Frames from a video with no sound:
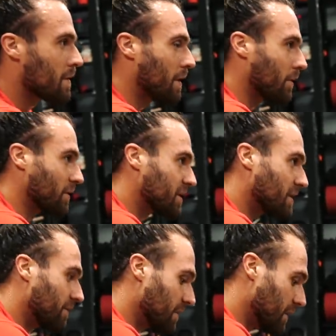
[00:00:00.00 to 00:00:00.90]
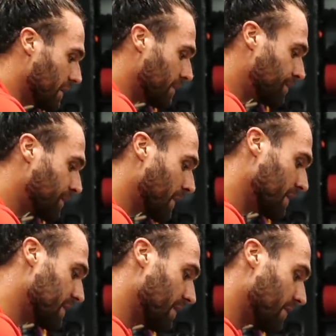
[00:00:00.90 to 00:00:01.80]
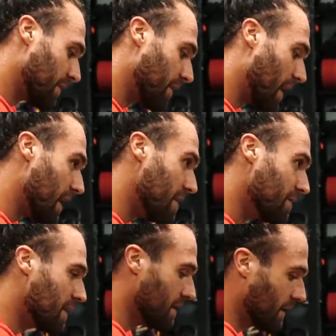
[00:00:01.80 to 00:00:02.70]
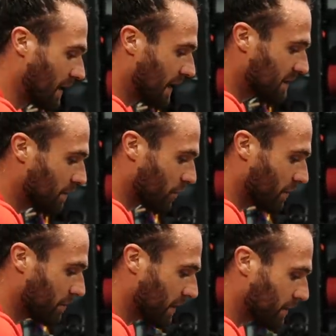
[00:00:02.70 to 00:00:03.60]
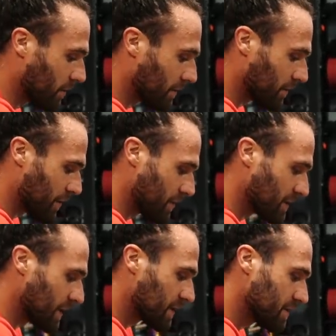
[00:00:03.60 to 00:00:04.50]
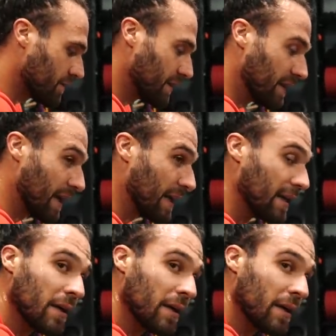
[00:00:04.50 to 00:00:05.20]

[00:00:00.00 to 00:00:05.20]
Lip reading: I went 70, 75, and then the last time we were on the bike only for 30 seconds, so I did 80.